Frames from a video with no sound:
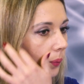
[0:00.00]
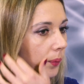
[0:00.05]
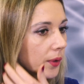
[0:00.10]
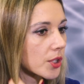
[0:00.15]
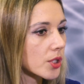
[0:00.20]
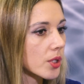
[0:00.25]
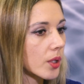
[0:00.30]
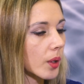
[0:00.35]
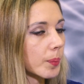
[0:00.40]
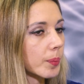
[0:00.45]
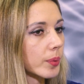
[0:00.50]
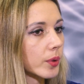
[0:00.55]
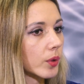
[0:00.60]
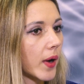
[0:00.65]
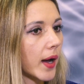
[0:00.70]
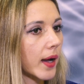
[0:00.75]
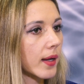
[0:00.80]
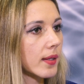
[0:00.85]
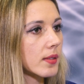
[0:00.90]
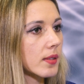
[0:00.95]
which
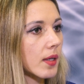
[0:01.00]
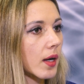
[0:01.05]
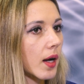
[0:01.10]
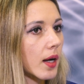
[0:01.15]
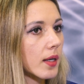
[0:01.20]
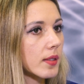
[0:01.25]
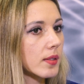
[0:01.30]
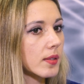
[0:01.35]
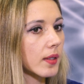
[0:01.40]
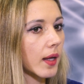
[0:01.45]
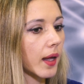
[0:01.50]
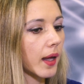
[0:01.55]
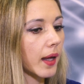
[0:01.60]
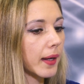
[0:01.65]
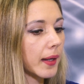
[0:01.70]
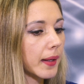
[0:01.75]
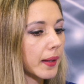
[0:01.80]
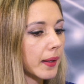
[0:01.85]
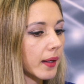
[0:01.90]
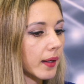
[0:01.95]
provides us
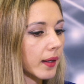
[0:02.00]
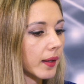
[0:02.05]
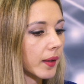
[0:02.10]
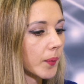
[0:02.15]
a